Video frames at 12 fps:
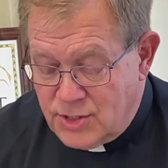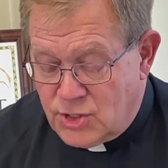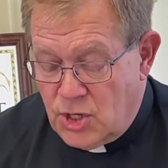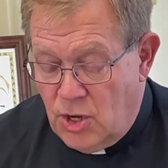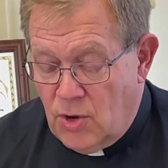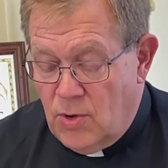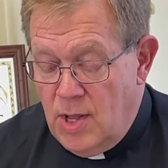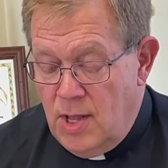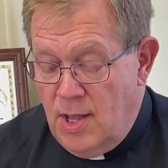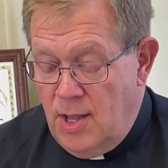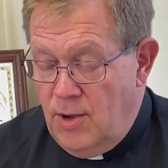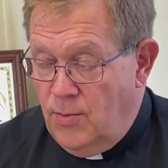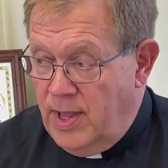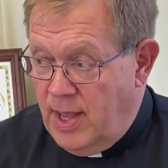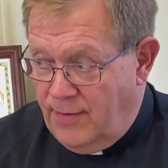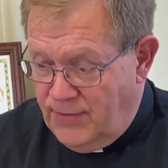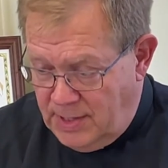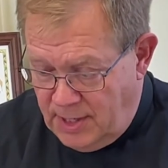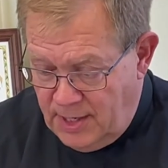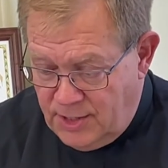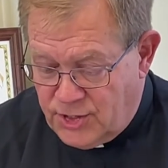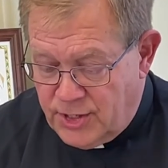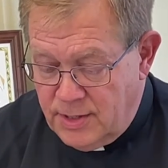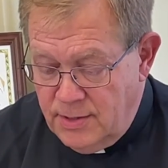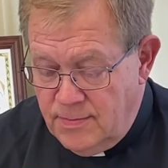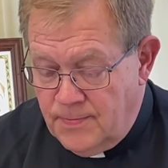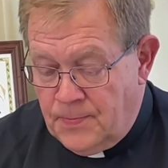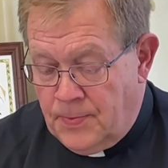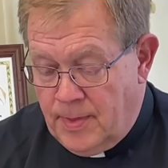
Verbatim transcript: So we have a teaching